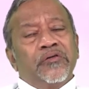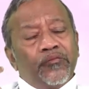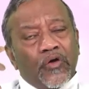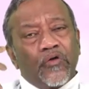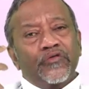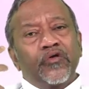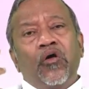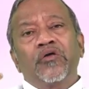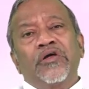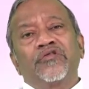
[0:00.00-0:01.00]
because
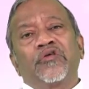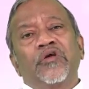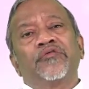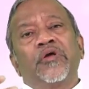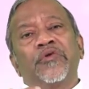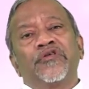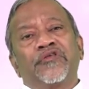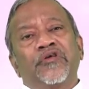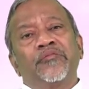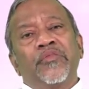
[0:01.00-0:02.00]
God has to give them
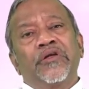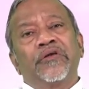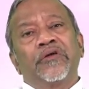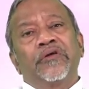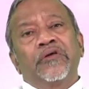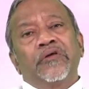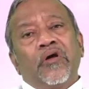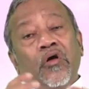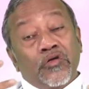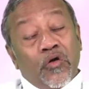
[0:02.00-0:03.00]
discernment.
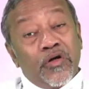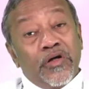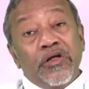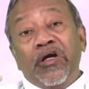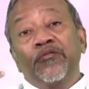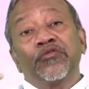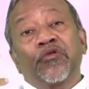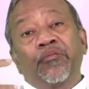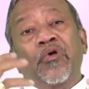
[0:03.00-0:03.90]
Authority comes from